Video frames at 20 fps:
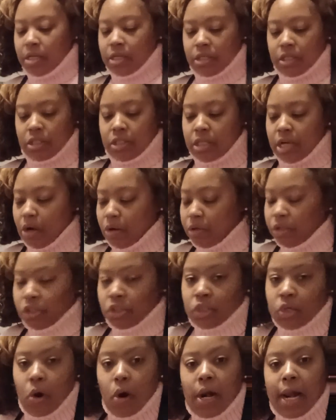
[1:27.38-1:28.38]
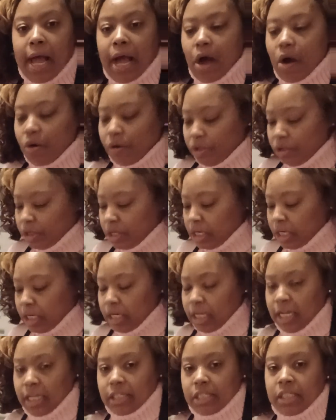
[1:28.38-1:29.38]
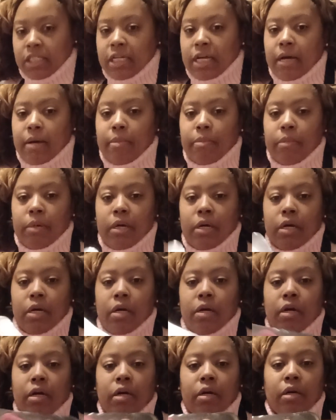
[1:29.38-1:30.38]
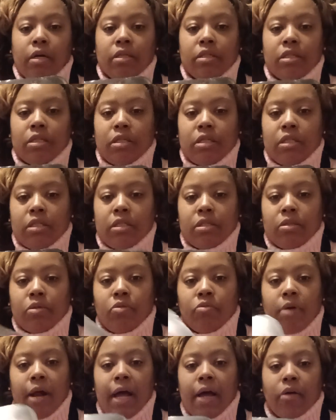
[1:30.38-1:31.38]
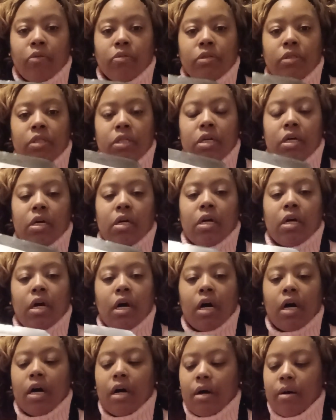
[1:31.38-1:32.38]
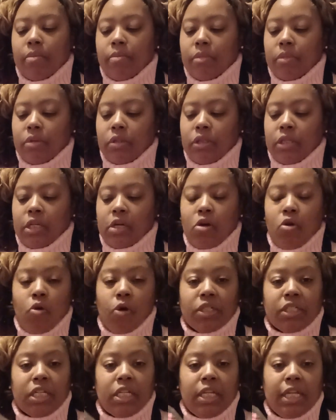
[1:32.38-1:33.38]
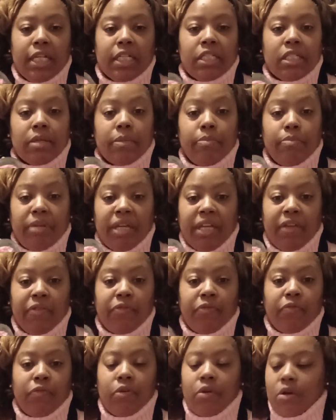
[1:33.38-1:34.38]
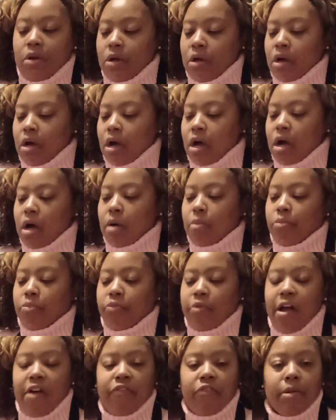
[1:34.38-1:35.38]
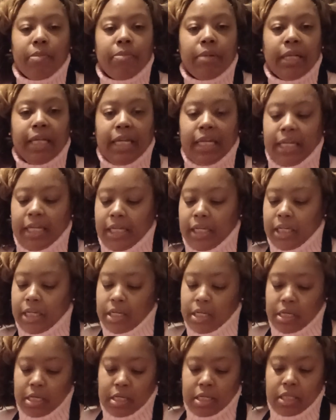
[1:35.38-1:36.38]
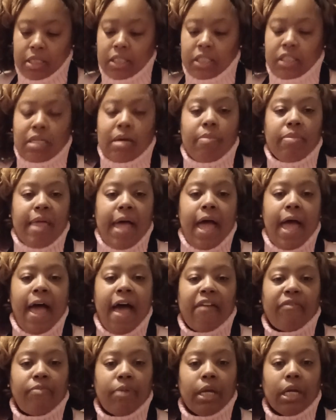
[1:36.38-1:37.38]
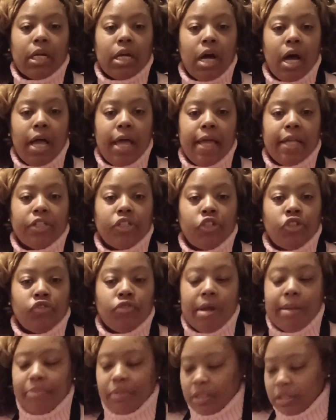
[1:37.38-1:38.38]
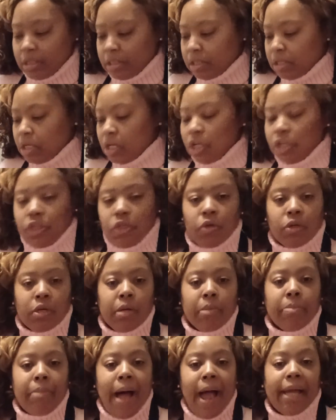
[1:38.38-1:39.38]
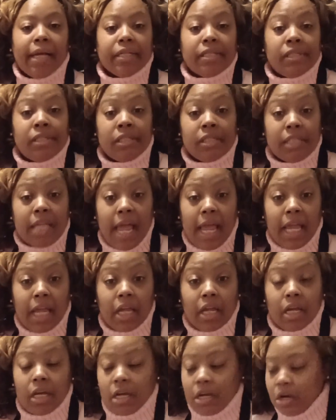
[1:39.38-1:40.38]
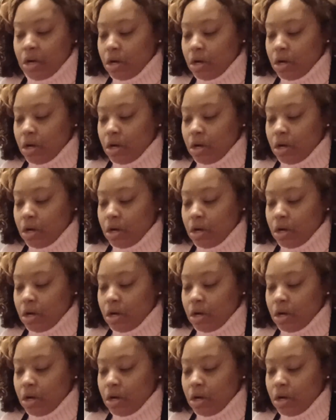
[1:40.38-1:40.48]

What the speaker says: So, to start out, you're going to need some ground. You're going to need some beef, preferably some that have been cut in strips. You can buy a steak